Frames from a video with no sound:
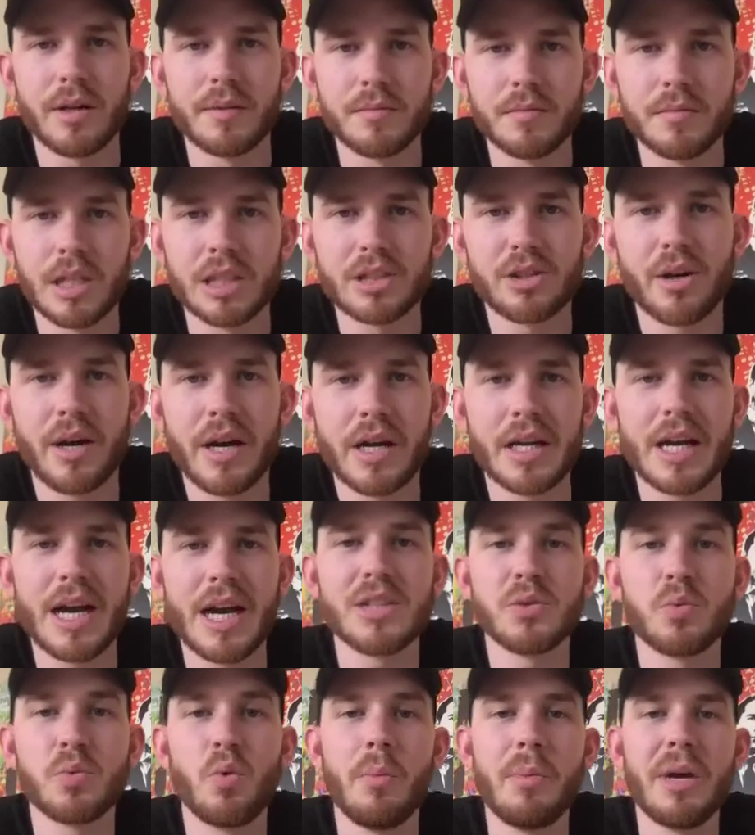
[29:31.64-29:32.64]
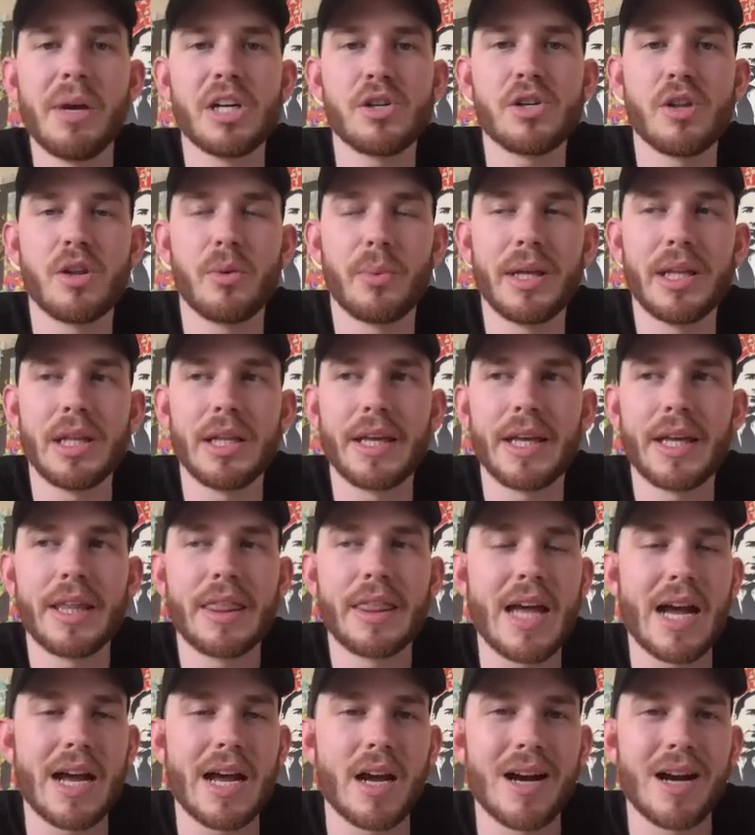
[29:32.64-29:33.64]
That's great. And guys, we'll make sure that we link
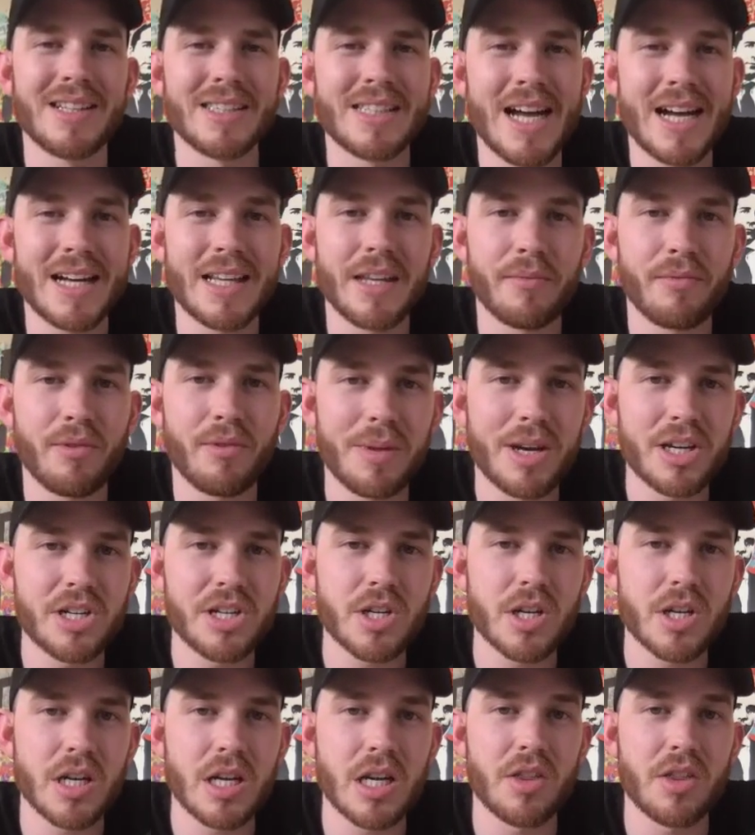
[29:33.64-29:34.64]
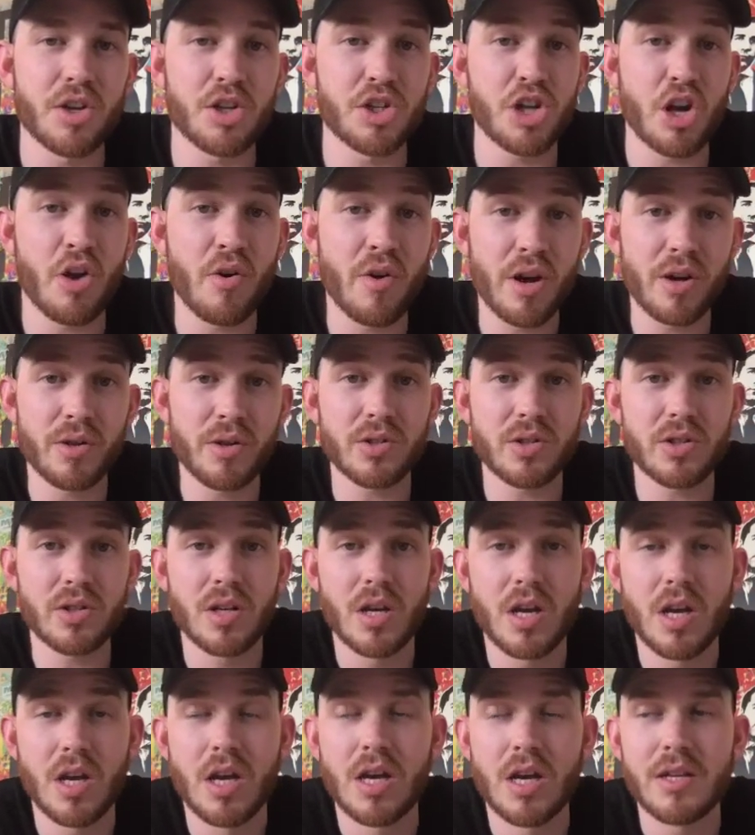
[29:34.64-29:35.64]
that contact information in the show notes
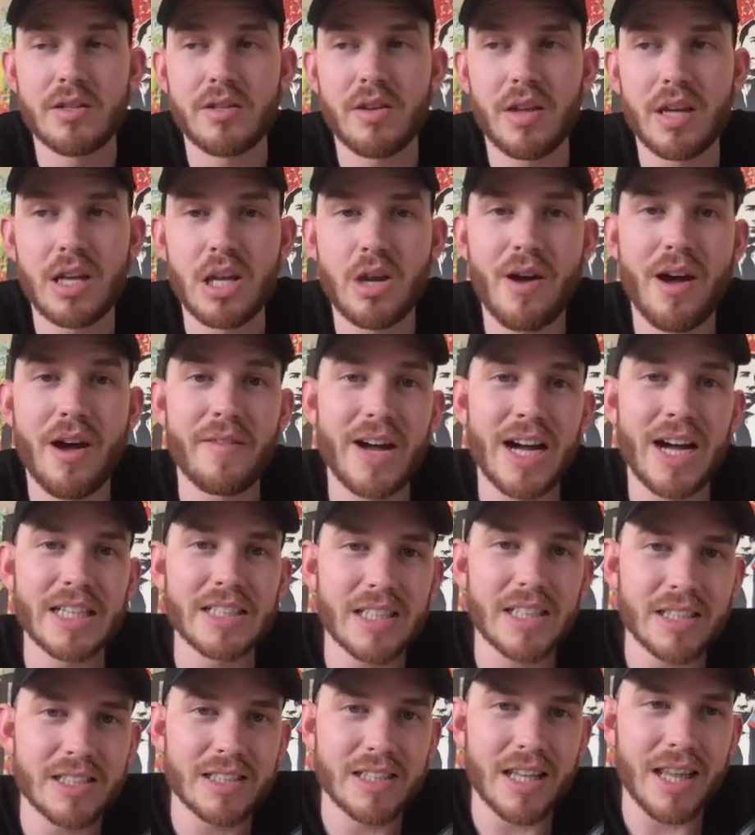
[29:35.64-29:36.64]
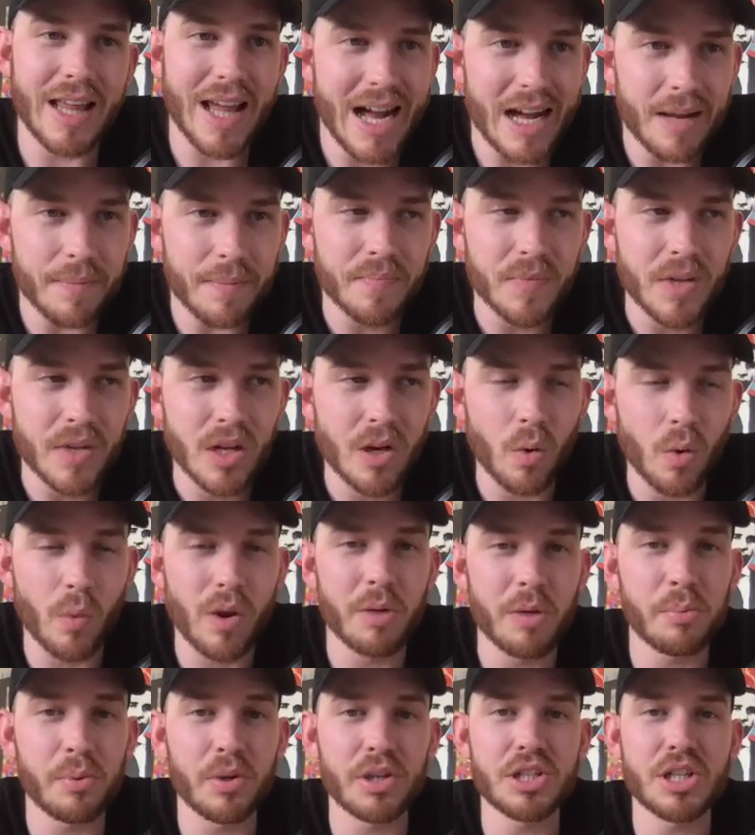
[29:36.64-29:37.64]
so that you have access to that. We
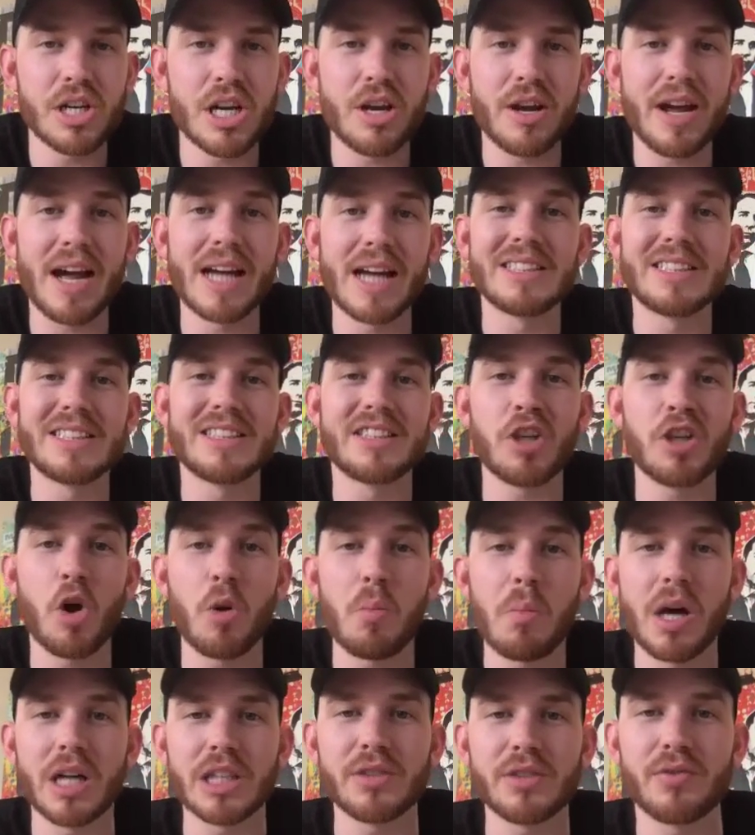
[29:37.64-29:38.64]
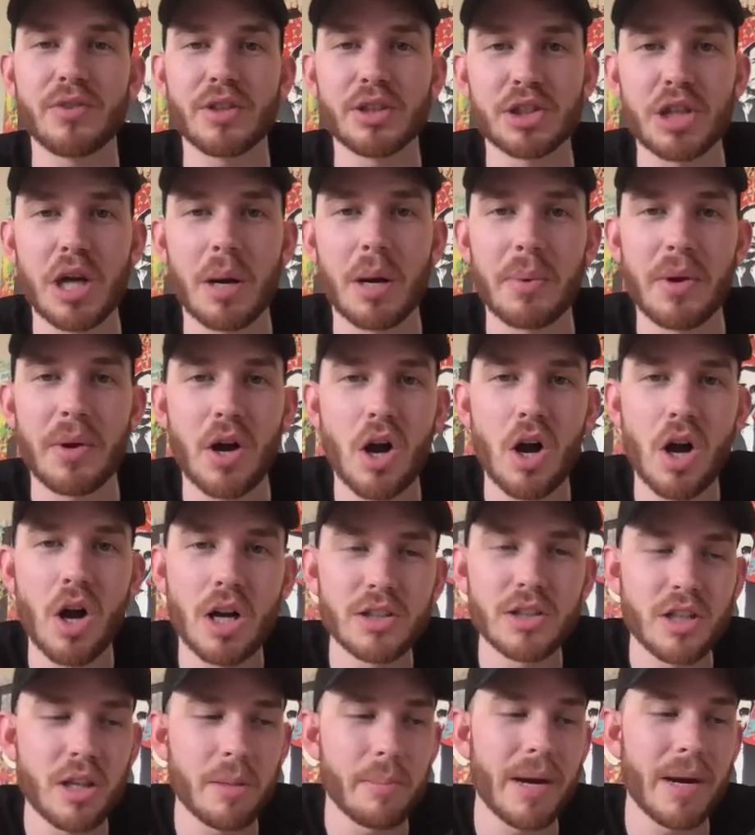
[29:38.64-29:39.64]
appreciate you guys so much for jumping
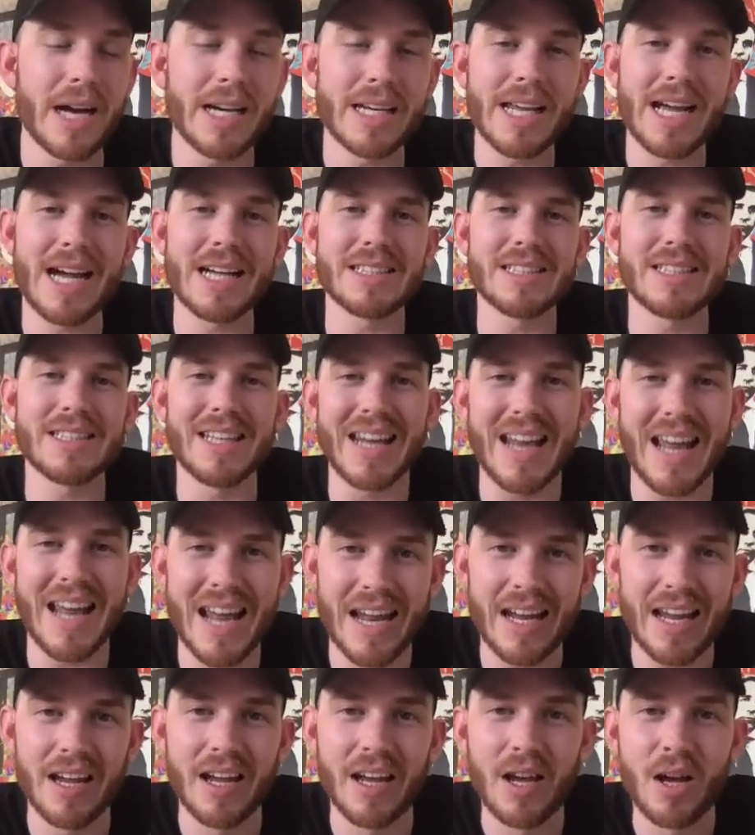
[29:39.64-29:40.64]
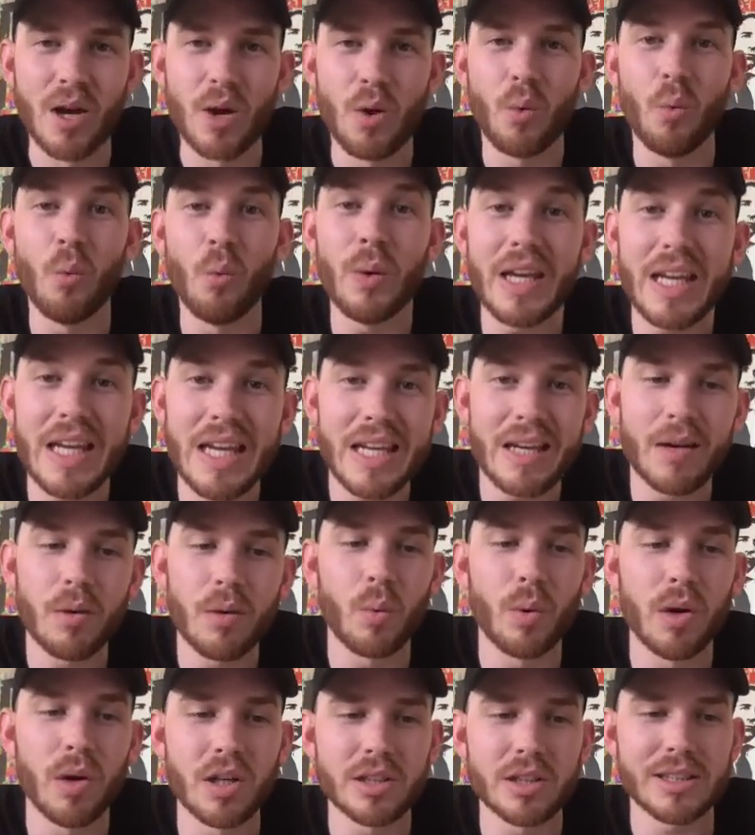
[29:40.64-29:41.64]
on to the podcast today. We
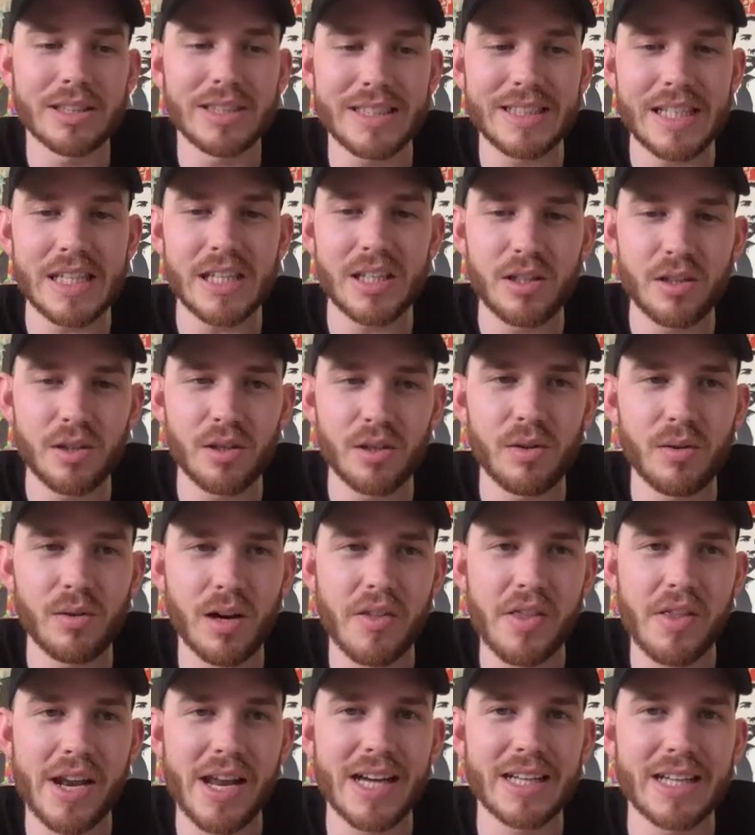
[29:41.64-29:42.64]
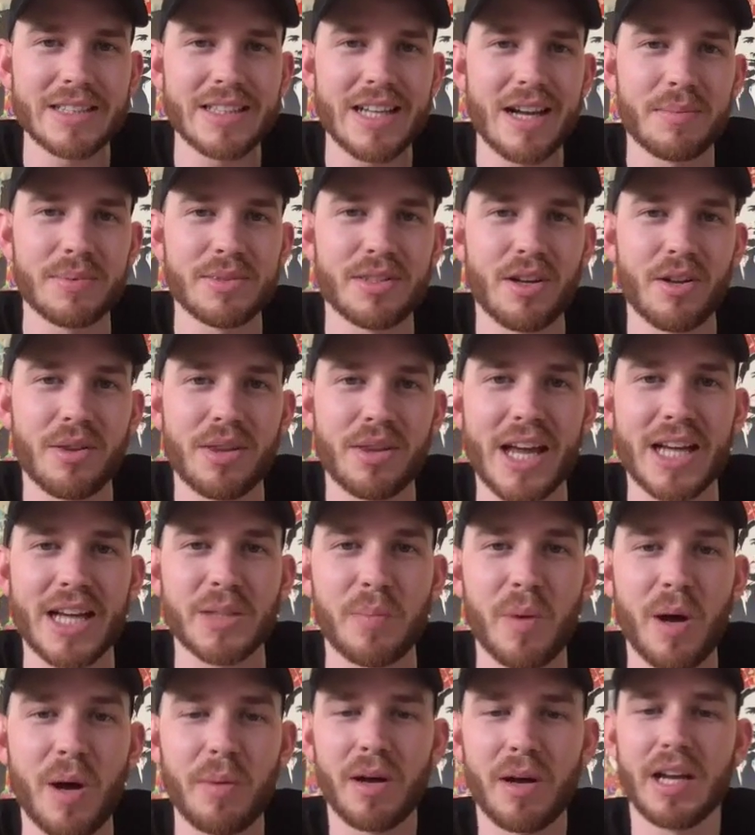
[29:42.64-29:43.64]
will see you on the next episode. Thanks,
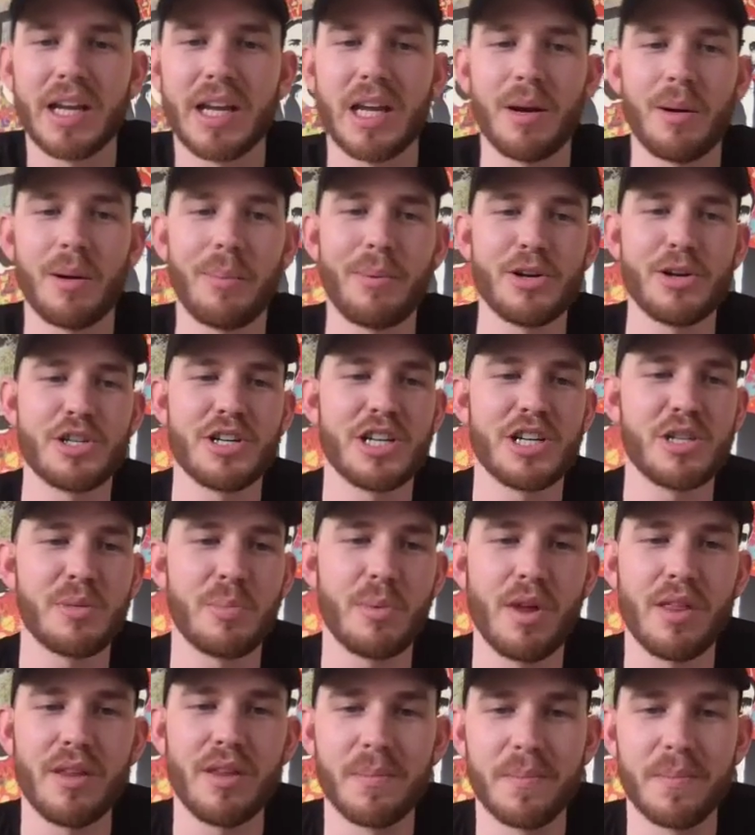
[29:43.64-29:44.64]
Bubba. Again, appreciate you, brother.